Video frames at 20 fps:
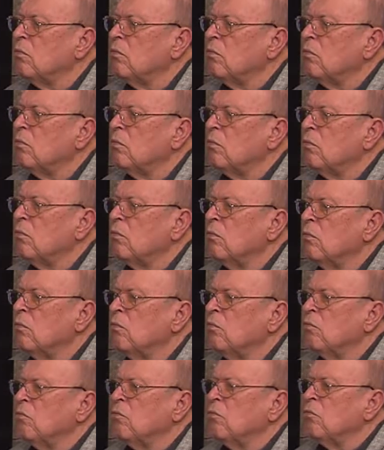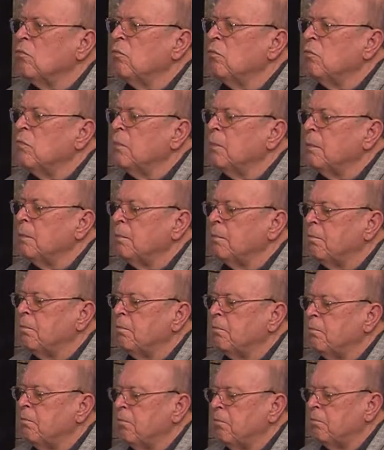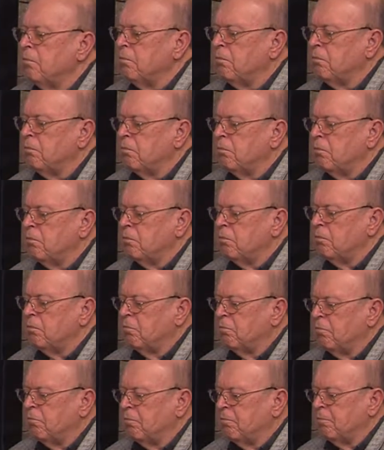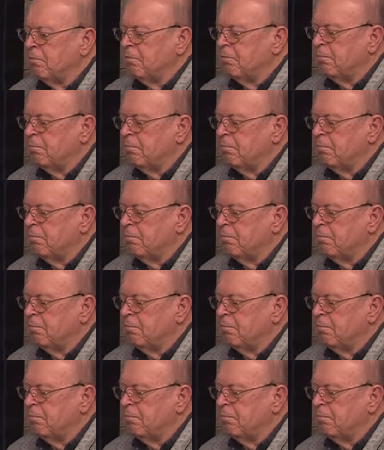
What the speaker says: No words are spoken by the person on screen.